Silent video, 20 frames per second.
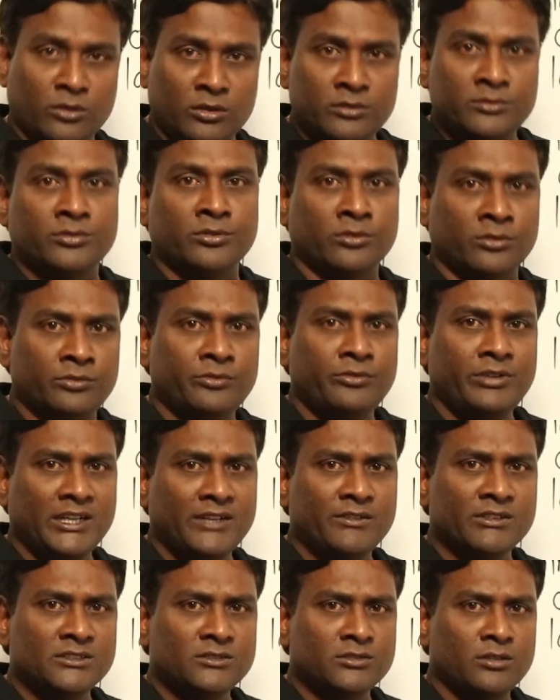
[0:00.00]
also,
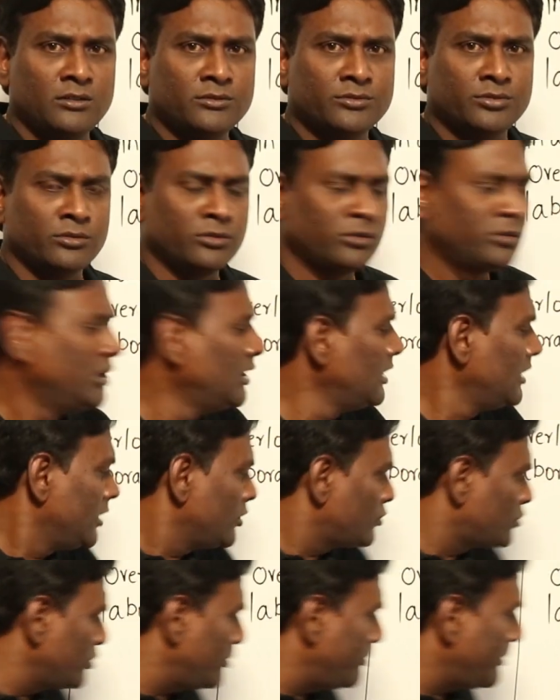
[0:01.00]
frequencies also.
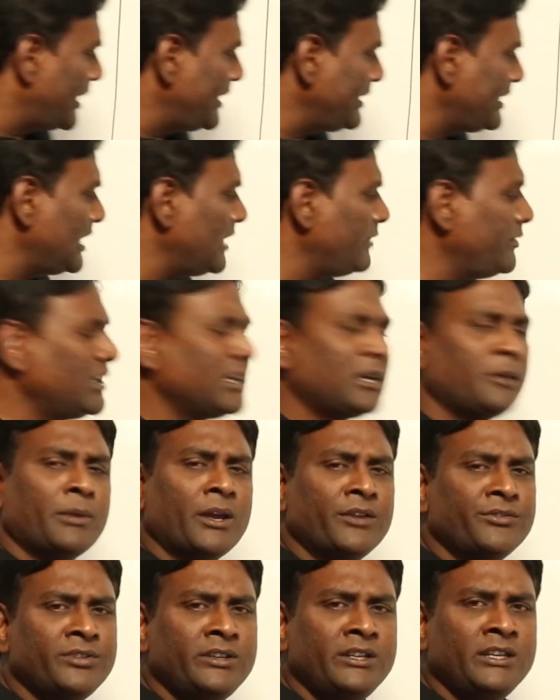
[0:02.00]
So my K V A
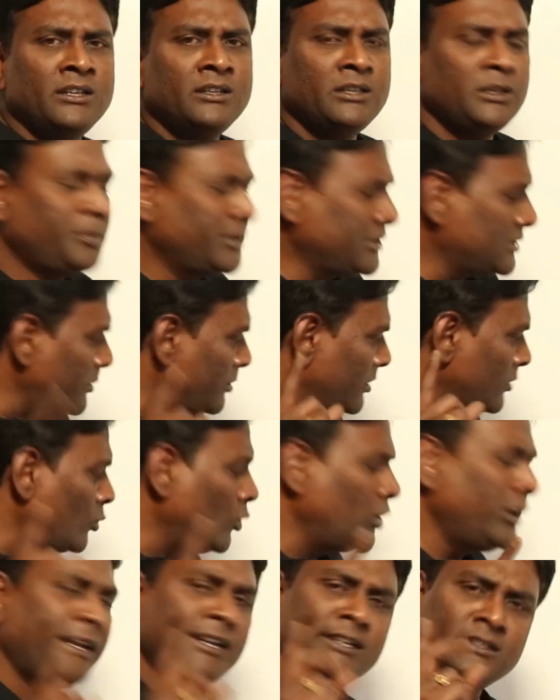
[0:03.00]
capacity depends upon
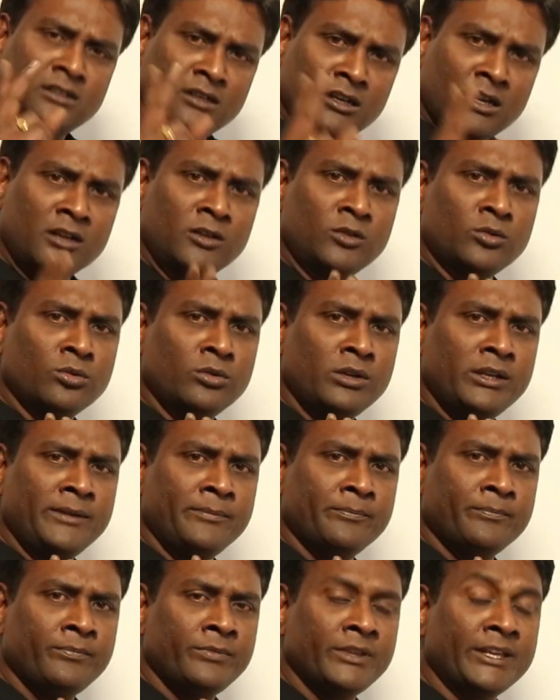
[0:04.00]
voltage and current
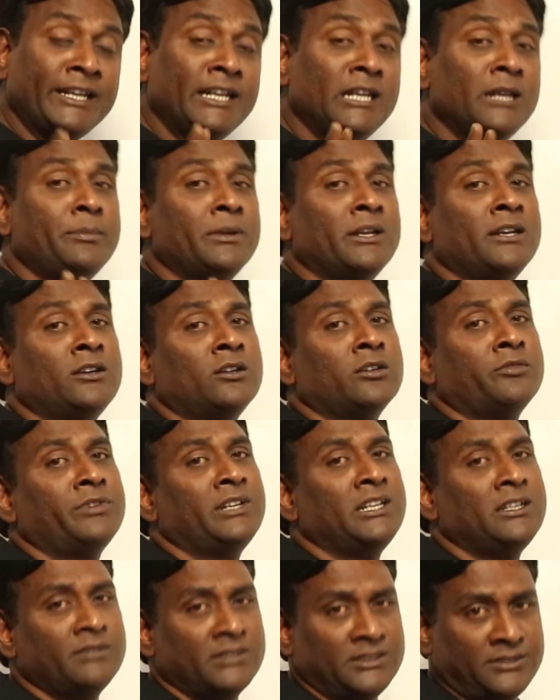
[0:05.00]
only, independent of
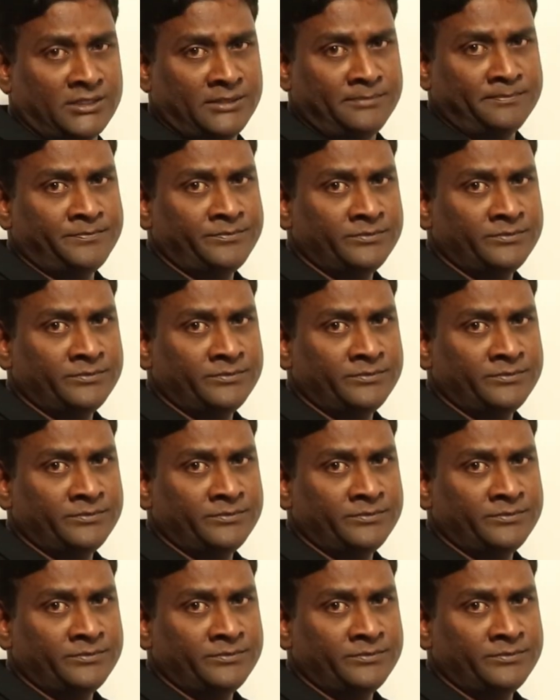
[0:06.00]
frequency.